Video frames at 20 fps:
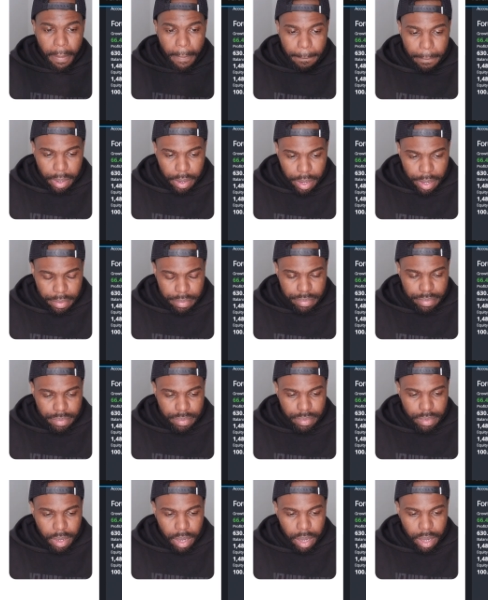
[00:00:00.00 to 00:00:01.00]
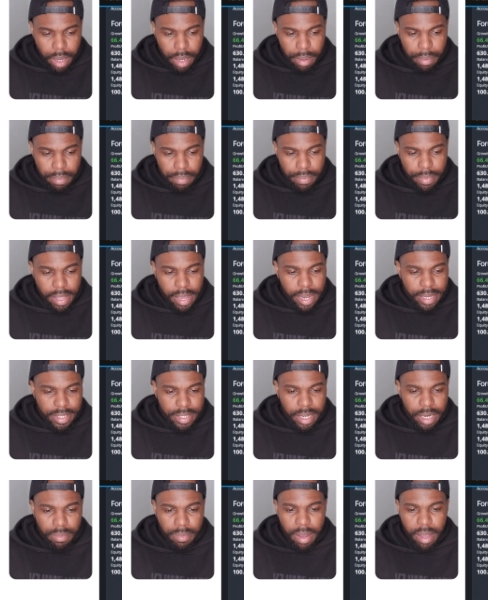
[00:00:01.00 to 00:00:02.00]
but um, like I
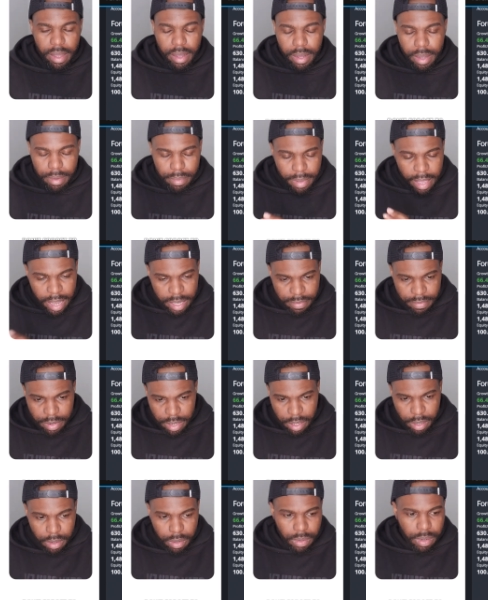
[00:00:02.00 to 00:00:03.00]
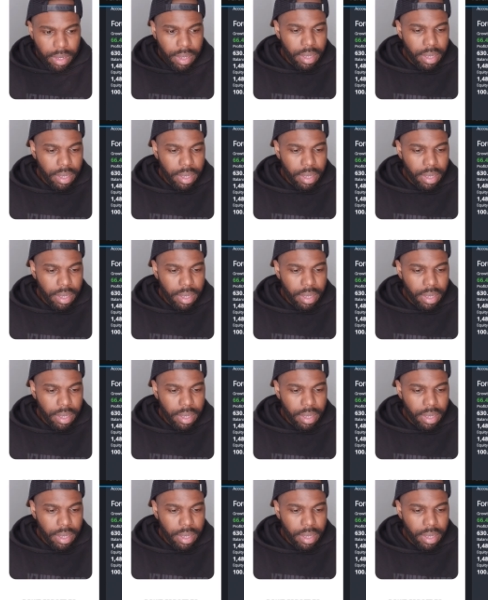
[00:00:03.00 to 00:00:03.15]
said in my um, last video,